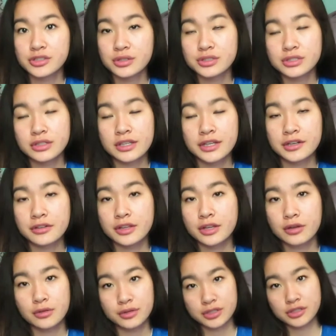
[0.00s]
So it's
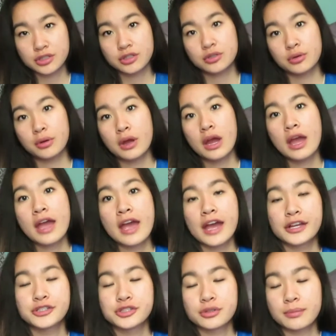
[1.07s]
literally only two
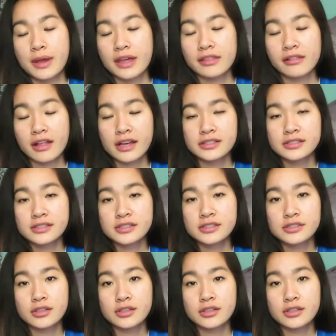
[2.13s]
extra math classes.